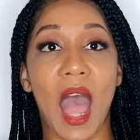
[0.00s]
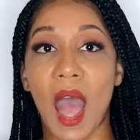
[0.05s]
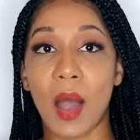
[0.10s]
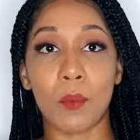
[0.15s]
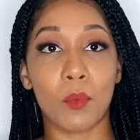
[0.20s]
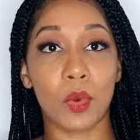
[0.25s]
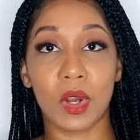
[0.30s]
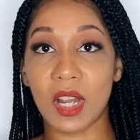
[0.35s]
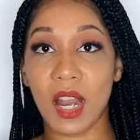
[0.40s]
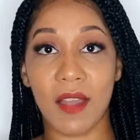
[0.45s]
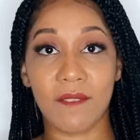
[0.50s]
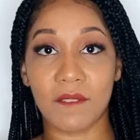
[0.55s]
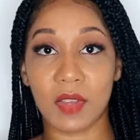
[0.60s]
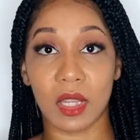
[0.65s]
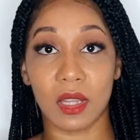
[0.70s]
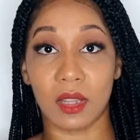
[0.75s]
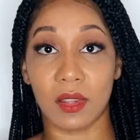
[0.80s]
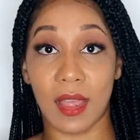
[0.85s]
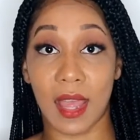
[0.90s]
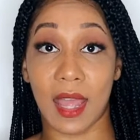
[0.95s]
we're not
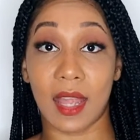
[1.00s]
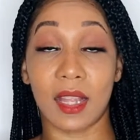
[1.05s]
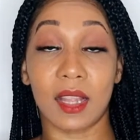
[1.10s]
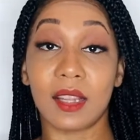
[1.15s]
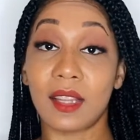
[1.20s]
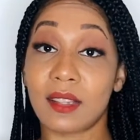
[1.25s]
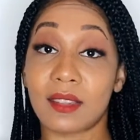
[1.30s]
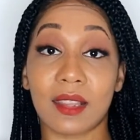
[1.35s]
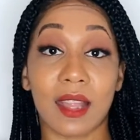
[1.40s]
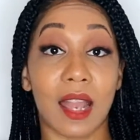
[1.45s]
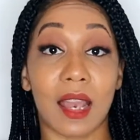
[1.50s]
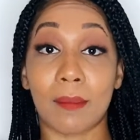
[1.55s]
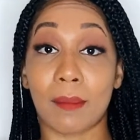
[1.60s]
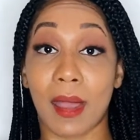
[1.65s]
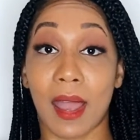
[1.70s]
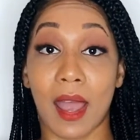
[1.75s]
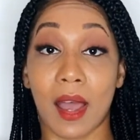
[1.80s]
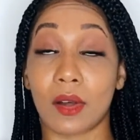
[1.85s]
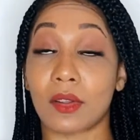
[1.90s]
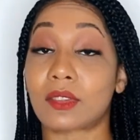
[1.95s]
feeling that, at least not in
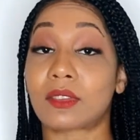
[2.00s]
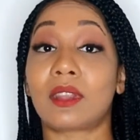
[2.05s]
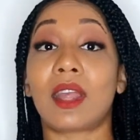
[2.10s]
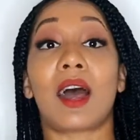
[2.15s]
my house.